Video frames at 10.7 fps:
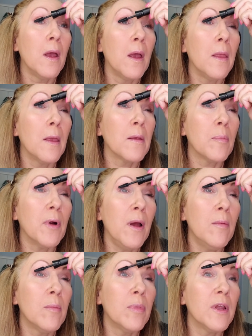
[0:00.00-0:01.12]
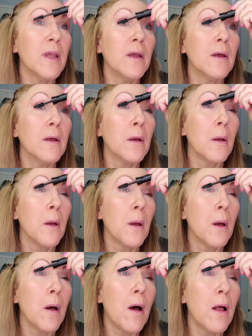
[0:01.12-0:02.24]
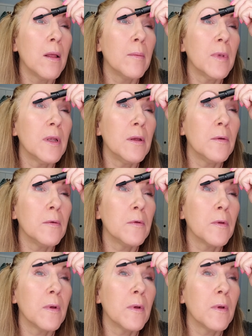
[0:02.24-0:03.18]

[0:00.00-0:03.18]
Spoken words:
And that's probably all I'm going to use.